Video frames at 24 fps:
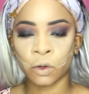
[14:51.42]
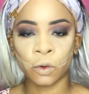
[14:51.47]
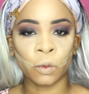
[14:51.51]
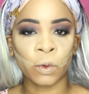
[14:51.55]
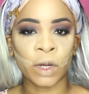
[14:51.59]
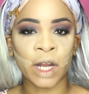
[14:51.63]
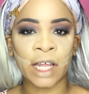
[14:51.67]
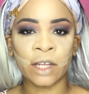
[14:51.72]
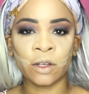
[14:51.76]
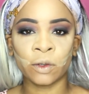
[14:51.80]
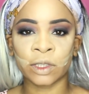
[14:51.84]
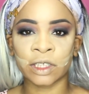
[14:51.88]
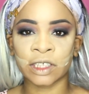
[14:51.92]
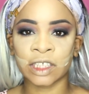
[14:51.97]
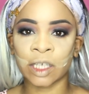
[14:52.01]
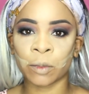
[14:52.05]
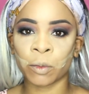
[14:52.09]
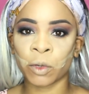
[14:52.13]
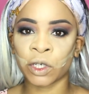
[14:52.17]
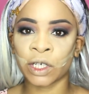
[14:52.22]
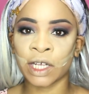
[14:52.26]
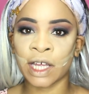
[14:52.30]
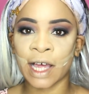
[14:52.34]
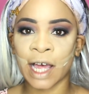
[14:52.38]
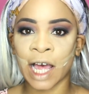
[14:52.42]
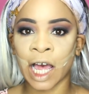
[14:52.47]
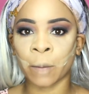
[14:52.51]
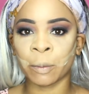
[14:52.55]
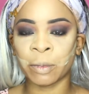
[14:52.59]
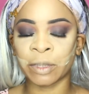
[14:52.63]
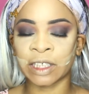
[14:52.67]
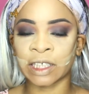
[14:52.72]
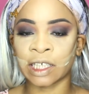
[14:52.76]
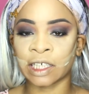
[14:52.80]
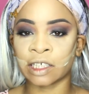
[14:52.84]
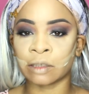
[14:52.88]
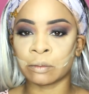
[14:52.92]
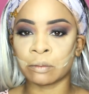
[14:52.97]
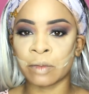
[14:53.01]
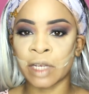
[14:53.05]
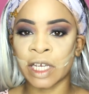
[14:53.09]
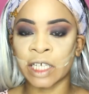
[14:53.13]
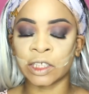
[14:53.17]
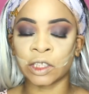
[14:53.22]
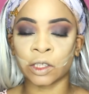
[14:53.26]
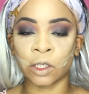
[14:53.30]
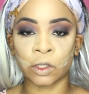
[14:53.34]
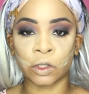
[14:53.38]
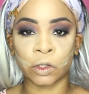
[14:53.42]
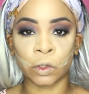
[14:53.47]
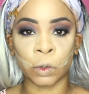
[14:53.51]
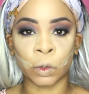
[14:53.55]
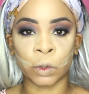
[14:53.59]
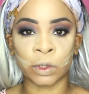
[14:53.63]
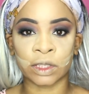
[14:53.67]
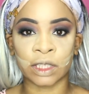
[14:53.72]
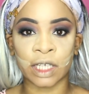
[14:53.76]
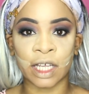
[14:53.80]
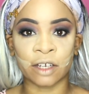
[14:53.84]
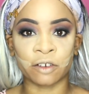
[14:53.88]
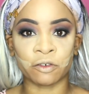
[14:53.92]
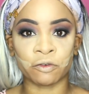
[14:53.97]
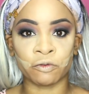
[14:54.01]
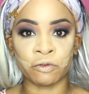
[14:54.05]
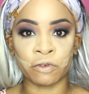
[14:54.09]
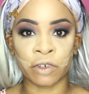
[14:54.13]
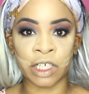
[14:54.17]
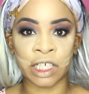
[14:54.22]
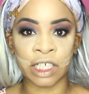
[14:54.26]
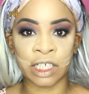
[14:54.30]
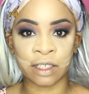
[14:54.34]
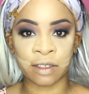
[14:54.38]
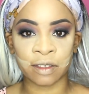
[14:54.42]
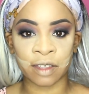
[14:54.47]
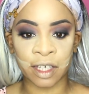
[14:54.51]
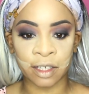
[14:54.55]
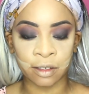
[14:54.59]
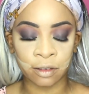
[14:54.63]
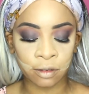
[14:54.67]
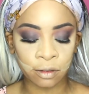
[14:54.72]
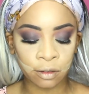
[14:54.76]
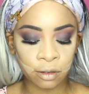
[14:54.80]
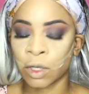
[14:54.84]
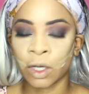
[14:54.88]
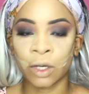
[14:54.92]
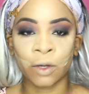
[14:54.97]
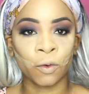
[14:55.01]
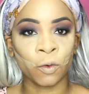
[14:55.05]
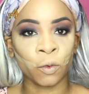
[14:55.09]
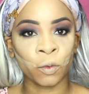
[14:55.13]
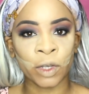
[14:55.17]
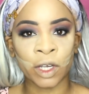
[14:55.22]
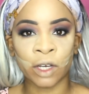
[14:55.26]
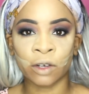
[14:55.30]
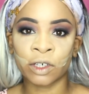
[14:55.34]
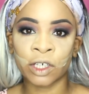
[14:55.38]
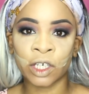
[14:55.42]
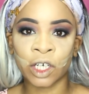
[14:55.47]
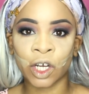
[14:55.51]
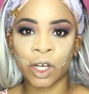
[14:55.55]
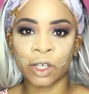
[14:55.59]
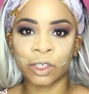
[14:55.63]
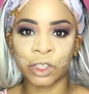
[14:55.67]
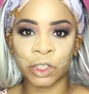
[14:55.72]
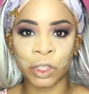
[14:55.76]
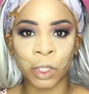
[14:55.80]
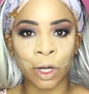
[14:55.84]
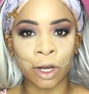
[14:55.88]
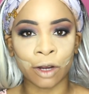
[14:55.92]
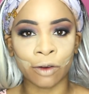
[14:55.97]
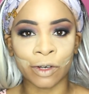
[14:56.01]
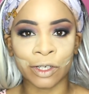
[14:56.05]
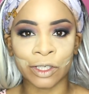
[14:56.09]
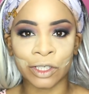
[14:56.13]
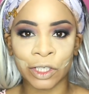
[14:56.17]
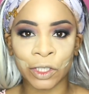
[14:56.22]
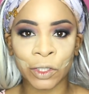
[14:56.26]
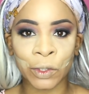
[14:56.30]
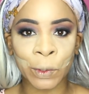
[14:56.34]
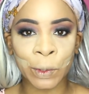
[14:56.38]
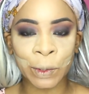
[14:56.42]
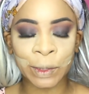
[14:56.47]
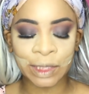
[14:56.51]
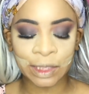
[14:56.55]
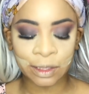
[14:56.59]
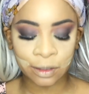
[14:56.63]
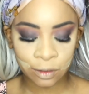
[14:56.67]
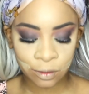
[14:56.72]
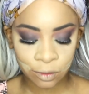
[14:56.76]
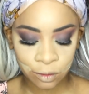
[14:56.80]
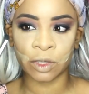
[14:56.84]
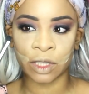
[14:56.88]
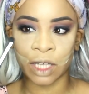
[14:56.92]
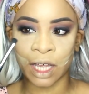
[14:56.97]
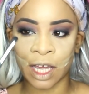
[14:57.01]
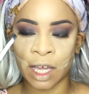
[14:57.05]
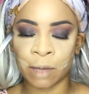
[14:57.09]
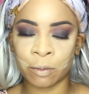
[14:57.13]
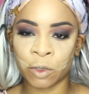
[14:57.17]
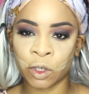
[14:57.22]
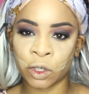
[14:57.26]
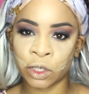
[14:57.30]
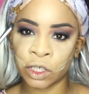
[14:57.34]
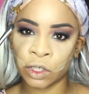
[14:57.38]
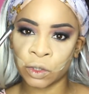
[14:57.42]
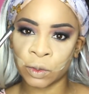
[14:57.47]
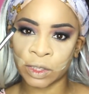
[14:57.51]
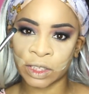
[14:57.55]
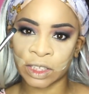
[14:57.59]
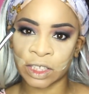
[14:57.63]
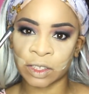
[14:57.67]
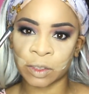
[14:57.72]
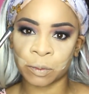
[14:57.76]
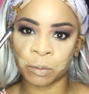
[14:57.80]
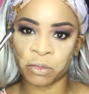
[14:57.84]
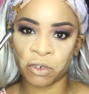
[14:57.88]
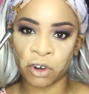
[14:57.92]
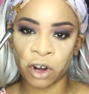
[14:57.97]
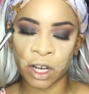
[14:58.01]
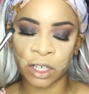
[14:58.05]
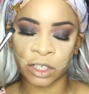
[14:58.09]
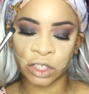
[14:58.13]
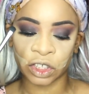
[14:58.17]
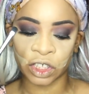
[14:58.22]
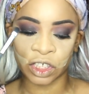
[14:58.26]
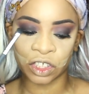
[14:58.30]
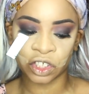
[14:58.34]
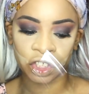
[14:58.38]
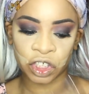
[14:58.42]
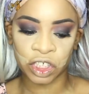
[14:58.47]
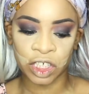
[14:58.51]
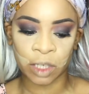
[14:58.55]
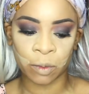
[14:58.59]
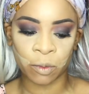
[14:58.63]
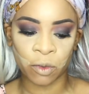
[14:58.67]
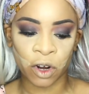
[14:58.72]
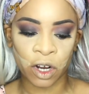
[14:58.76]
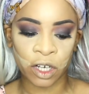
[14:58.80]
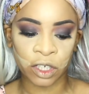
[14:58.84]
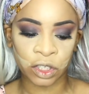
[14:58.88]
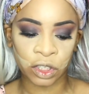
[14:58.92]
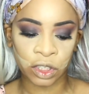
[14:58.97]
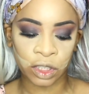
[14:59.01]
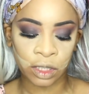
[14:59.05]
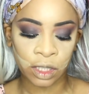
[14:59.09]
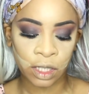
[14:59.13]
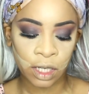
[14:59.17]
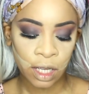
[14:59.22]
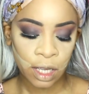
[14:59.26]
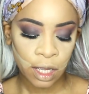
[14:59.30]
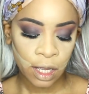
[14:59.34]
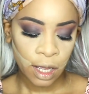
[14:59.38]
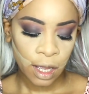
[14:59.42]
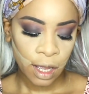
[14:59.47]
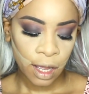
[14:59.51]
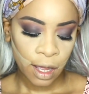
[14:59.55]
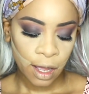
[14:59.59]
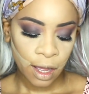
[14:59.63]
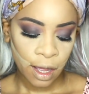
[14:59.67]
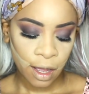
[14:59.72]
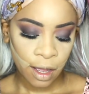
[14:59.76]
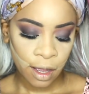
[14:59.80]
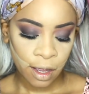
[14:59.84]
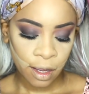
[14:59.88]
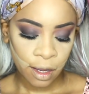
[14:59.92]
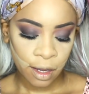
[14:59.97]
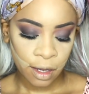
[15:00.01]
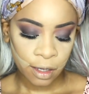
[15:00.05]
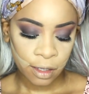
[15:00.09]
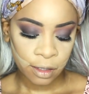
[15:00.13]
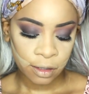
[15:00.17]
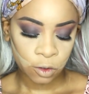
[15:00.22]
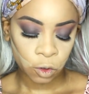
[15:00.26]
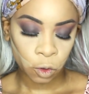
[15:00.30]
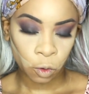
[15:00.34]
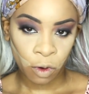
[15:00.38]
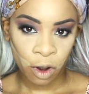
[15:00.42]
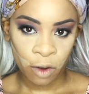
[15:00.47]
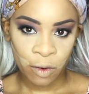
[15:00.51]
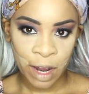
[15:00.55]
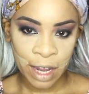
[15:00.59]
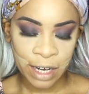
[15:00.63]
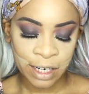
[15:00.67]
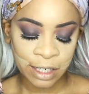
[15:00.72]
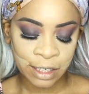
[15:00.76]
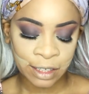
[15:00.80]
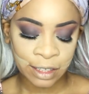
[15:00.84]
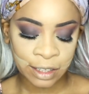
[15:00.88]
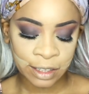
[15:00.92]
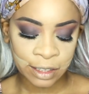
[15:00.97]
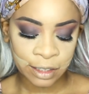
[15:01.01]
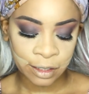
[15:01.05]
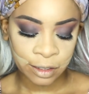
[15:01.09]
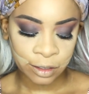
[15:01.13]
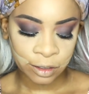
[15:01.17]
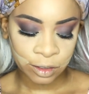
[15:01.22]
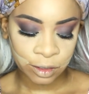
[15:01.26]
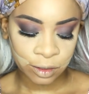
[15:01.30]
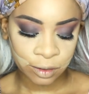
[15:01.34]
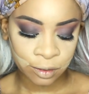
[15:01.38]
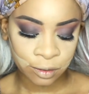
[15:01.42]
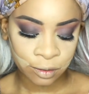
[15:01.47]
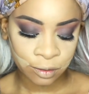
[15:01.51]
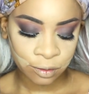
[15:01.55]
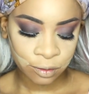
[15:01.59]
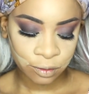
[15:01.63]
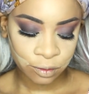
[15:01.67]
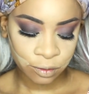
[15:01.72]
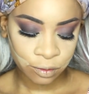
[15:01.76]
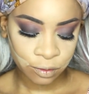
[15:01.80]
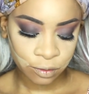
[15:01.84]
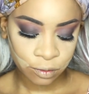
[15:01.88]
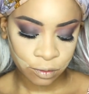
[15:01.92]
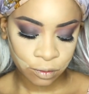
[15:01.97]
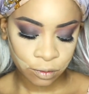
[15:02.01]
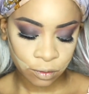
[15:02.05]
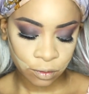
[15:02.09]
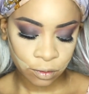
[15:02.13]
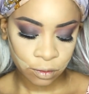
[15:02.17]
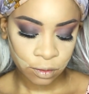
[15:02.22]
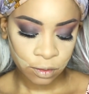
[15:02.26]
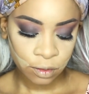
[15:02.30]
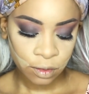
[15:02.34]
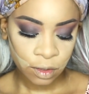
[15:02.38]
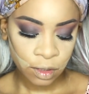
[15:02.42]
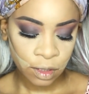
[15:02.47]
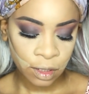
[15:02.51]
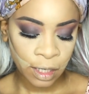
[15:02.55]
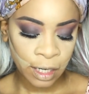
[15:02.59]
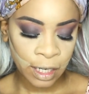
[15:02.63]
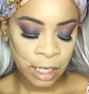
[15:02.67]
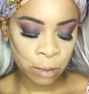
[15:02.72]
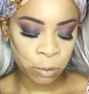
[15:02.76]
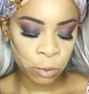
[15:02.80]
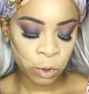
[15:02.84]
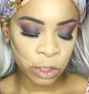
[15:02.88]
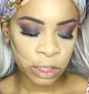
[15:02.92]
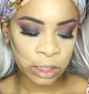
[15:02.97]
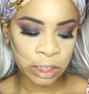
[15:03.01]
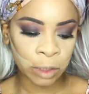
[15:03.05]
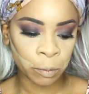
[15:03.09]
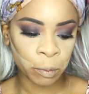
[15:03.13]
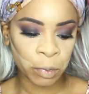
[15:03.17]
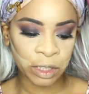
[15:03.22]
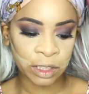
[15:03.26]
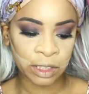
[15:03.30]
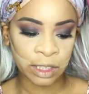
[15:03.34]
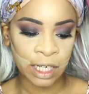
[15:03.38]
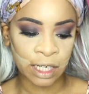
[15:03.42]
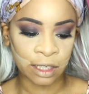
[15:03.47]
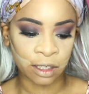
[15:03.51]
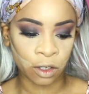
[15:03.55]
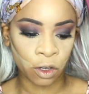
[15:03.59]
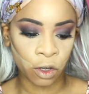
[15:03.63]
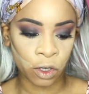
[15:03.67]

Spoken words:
What I noticed about the app is that it makes your nose like really thin. We are going to contour our nose. I'm going to use this brush, this shader brush, and don't worry, I did clean it. And I'm going to dip into that